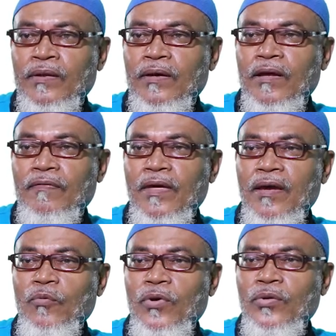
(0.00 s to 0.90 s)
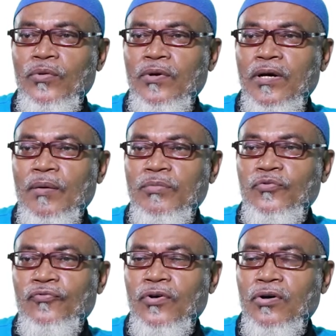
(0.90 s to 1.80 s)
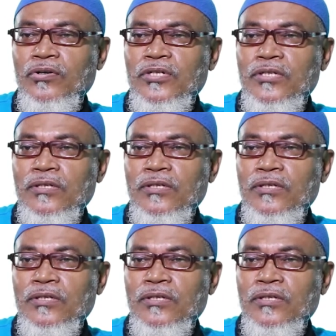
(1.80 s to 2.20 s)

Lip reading: And then when you come to float,